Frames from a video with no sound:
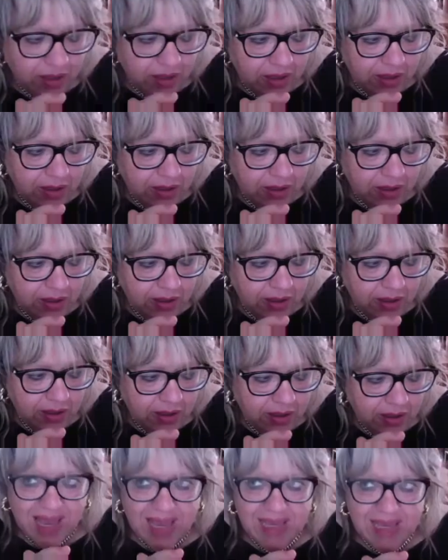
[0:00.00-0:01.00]
to
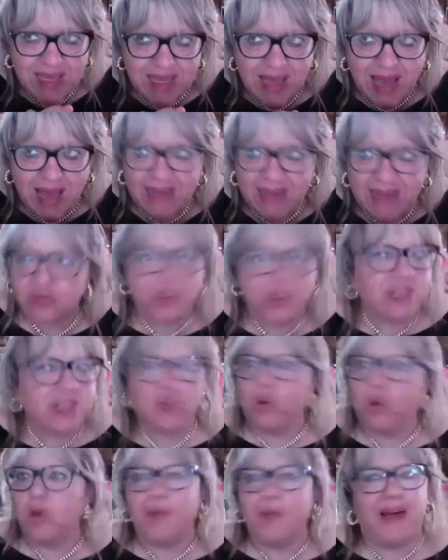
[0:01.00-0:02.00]
say, I treat all
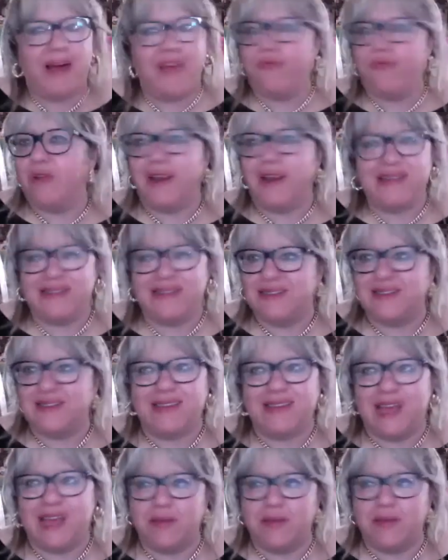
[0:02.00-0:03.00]
my friends the
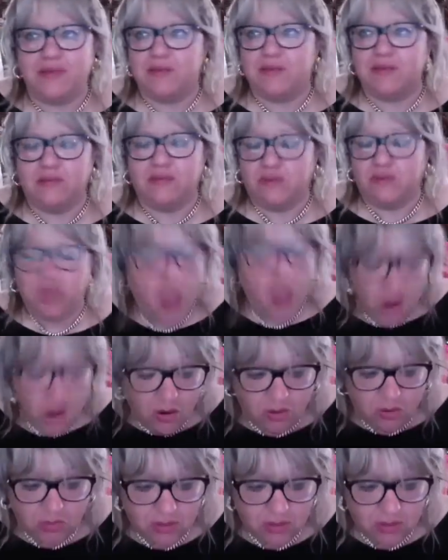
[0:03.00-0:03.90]
same. No.